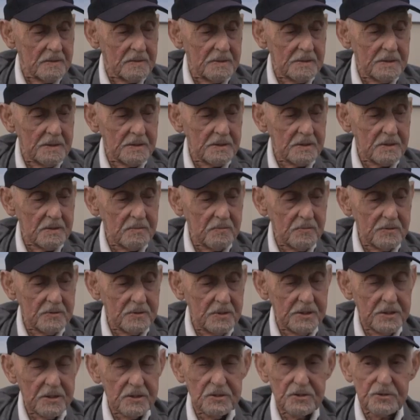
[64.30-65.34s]
the,
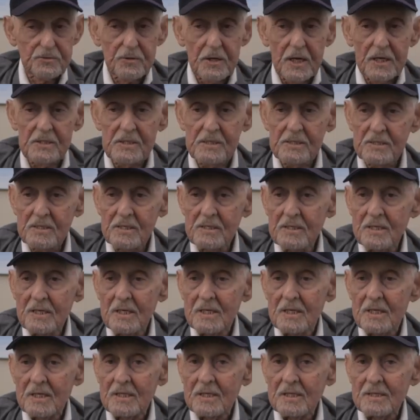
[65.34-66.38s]
the address
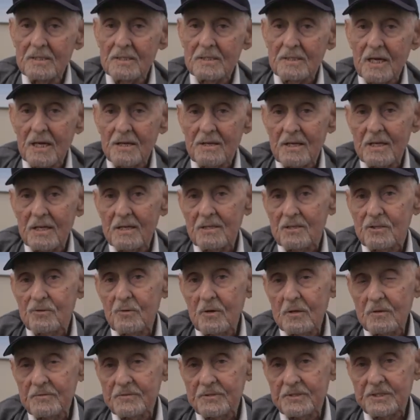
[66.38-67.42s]
is, I think,
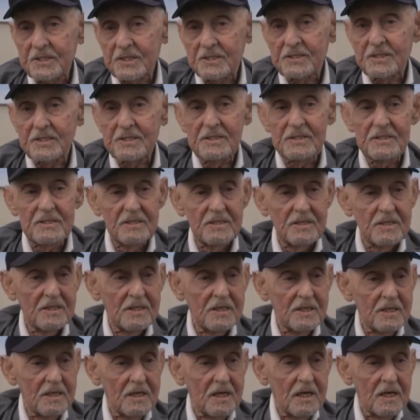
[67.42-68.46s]
1260.
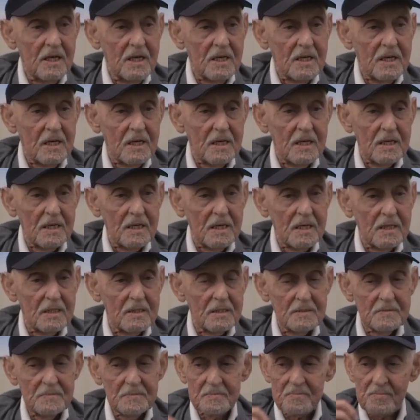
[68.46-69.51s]
Uh,